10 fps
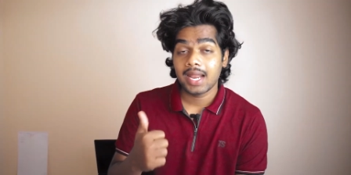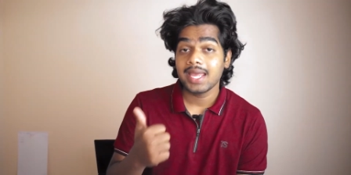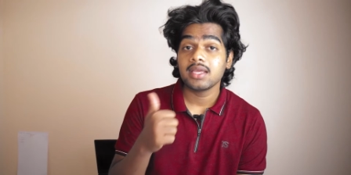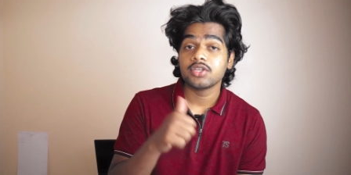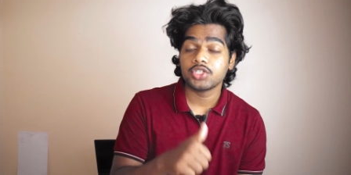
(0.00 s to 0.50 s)

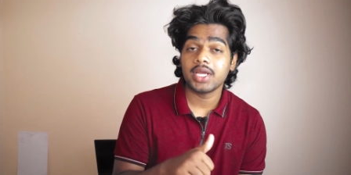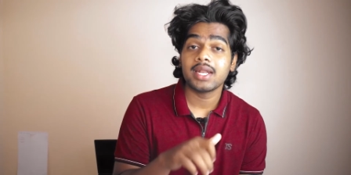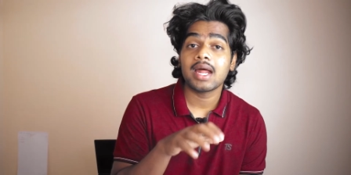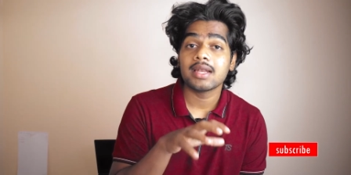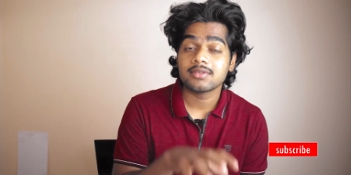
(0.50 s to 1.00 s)
Like,
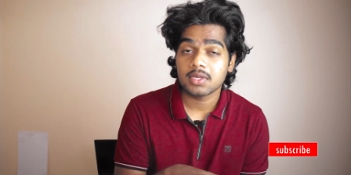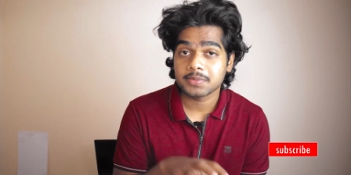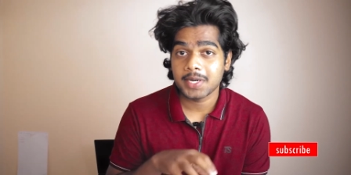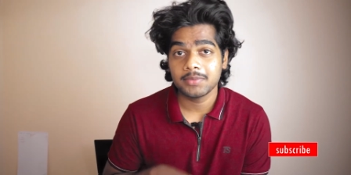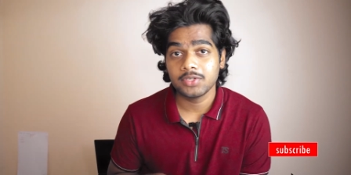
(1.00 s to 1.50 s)
share and
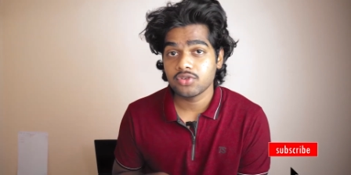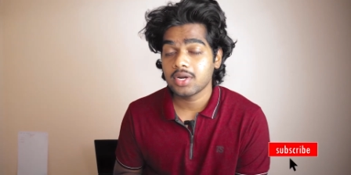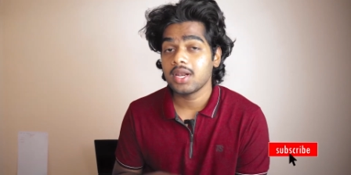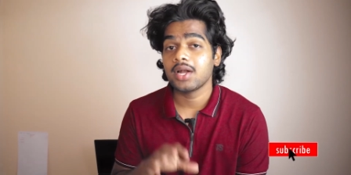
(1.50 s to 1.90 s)
subscribe the channel,